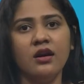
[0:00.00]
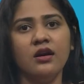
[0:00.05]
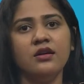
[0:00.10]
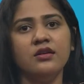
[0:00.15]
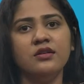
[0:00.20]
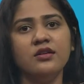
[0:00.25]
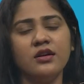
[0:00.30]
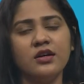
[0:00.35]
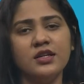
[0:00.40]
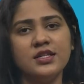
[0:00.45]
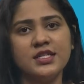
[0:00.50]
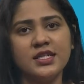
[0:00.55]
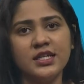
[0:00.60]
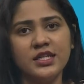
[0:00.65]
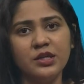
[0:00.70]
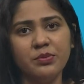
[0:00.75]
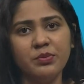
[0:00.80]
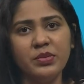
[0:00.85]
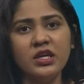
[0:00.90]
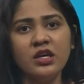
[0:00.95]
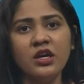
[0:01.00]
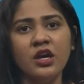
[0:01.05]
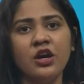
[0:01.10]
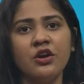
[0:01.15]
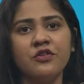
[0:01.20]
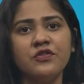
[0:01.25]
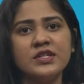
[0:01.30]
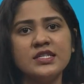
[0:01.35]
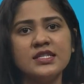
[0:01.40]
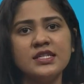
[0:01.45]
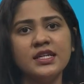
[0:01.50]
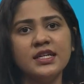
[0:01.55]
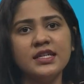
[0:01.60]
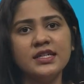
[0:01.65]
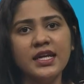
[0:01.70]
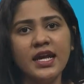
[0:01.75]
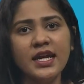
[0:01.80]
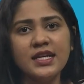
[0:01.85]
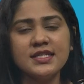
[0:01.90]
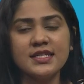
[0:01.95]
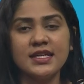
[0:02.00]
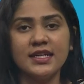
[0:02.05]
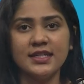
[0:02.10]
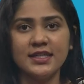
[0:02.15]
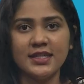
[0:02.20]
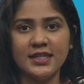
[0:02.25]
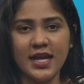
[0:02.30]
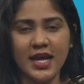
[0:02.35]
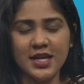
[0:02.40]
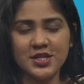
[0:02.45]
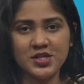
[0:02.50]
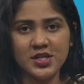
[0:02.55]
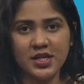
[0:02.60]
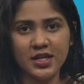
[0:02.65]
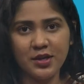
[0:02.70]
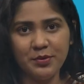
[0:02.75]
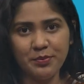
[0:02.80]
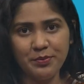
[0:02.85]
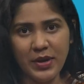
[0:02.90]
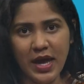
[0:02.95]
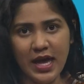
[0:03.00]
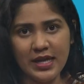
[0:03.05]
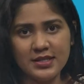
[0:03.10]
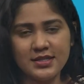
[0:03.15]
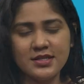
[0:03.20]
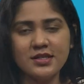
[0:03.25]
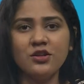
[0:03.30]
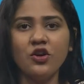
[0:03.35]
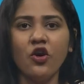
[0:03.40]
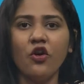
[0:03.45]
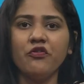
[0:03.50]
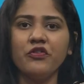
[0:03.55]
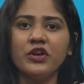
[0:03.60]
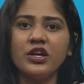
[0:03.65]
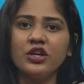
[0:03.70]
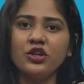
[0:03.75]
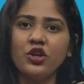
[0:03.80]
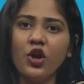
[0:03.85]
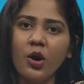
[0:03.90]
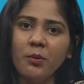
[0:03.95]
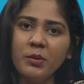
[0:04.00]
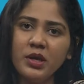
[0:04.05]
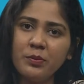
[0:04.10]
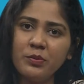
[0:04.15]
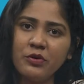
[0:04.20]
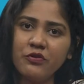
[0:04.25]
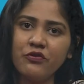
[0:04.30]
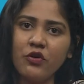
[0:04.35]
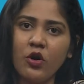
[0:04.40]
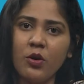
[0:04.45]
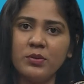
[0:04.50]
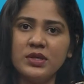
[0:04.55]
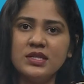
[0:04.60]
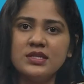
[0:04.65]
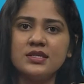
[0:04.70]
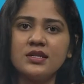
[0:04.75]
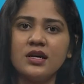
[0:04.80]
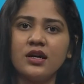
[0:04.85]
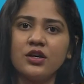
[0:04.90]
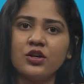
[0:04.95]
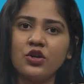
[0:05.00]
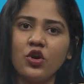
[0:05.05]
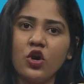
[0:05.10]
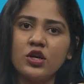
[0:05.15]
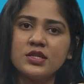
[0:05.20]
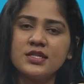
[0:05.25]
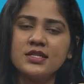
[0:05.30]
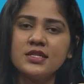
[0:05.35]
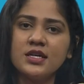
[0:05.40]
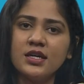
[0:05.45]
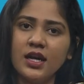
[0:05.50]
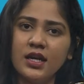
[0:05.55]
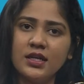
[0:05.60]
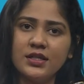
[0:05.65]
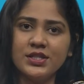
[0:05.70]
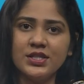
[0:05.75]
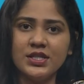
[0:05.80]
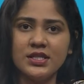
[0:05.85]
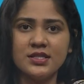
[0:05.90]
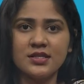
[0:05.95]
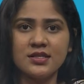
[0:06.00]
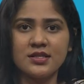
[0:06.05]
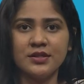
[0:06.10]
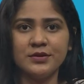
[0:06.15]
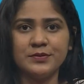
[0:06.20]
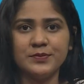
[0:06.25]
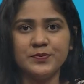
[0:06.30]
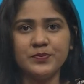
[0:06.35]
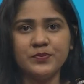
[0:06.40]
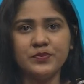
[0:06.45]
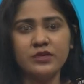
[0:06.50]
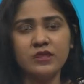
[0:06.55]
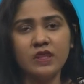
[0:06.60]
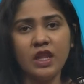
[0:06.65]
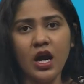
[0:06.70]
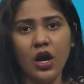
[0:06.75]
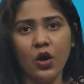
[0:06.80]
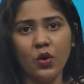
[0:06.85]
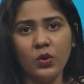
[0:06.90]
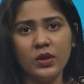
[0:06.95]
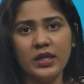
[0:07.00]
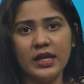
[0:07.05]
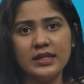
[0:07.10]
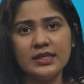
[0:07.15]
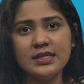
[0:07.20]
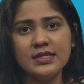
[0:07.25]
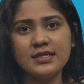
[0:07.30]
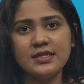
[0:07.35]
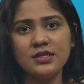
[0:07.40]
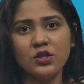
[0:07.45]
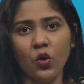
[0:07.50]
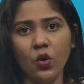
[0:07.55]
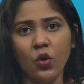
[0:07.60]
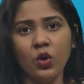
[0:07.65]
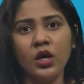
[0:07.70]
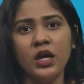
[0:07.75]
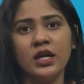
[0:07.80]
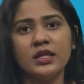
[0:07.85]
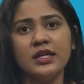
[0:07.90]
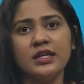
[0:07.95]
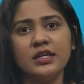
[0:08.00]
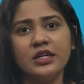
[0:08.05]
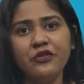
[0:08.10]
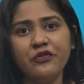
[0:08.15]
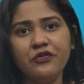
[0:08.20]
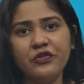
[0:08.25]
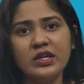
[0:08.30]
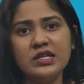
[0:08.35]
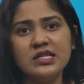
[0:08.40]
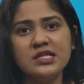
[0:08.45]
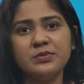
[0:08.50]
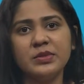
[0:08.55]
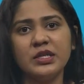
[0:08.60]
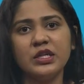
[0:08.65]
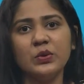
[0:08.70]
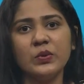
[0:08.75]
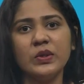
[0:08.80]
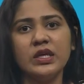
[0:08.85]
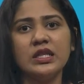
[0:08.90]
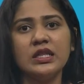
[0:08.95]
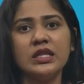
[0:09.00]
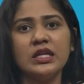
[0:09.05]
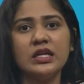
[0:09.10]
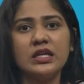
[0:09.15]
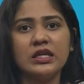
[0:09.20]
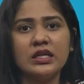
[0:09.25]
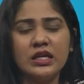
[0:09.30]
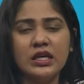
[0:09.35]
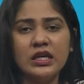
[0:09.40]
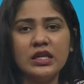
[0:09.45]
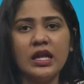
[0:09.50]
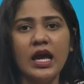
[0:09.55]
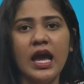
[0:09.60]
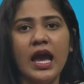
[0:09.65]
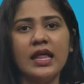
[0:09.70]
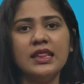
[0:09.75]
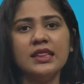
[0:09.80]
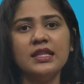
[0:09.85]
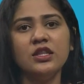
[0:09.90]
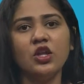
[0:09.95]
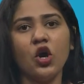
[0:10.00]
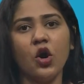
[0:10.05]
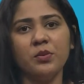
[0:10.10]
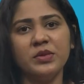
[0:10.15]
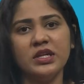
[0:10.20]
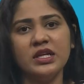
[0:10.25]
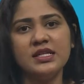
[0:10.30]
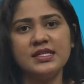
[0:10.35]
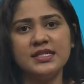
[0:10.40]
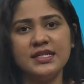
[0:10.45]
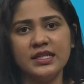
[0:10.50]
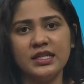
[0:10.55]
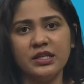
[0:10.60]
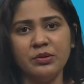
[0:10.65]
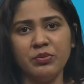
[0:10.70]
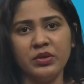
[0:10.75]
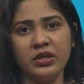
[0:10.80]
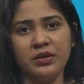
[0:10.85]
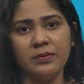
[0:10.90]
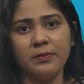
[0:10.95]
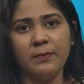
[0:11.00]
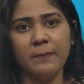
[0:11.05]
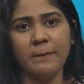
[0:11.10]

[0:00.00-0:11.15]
Real GDP facilitates international comparison of economic performance across the countries. Now, let us know the difference between the real and the nominal GDP.